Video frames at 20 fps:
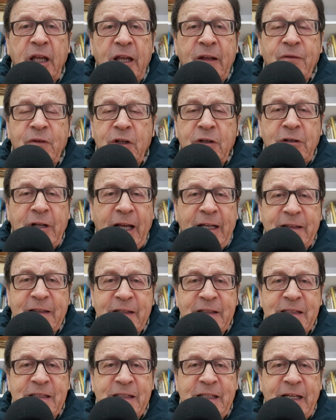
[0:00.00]
in the
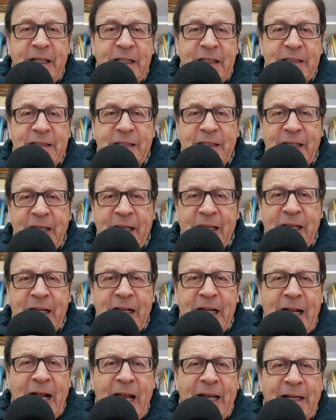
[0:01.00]
United States,
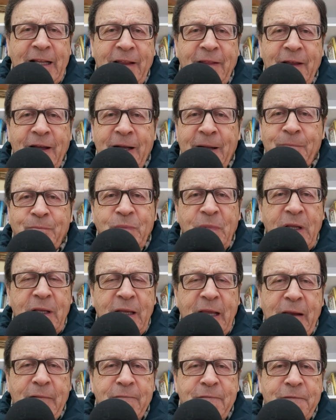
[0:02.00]
in Canada,
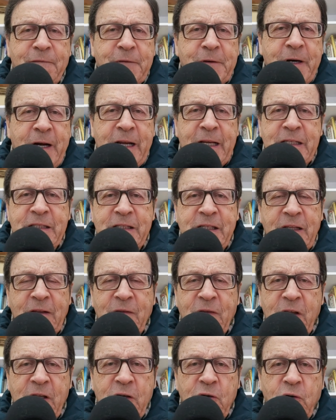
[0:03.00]
in France,
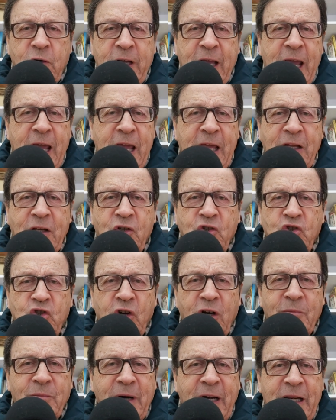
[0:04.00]
in the UK, in
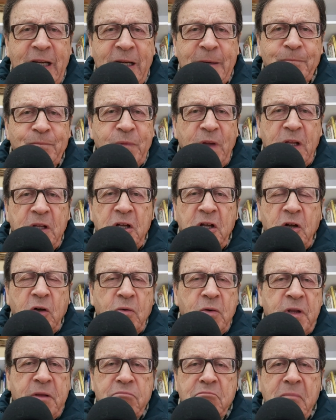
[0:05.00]
Germany,
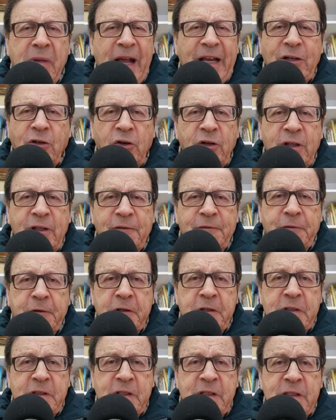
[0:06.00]
with minor
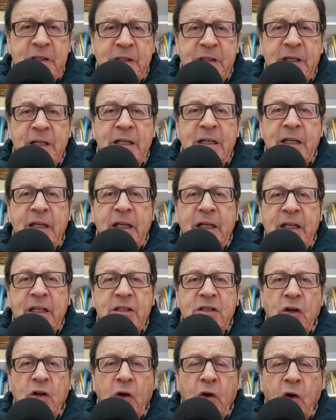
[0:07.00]
differences,
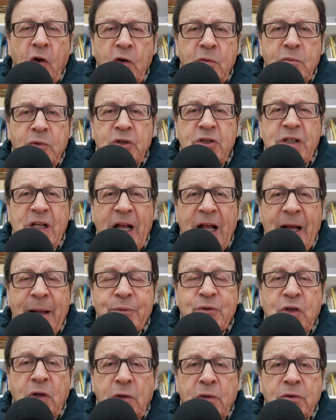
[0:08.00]
is almost
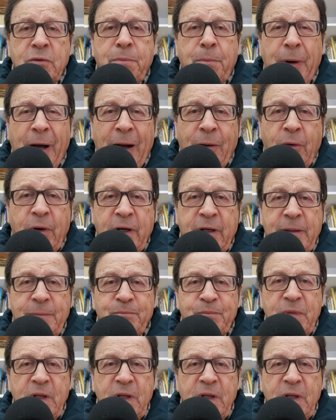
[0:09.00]
absolute power.